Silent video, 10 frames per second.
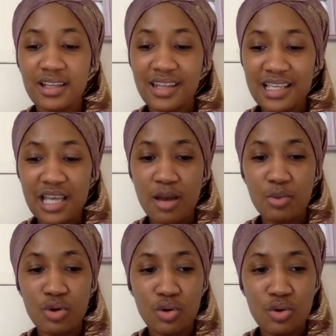that's how
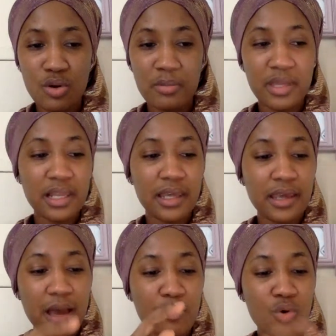I'm going to go and be
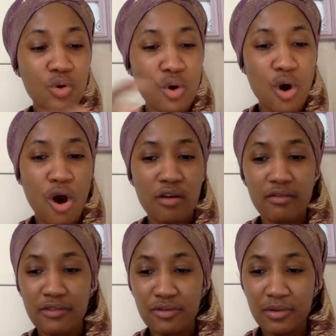like, I'm going to call all
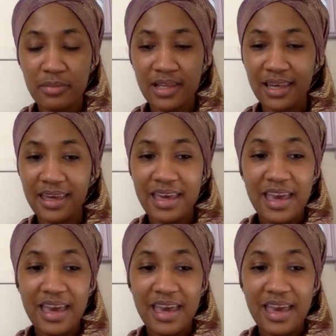of you and be like,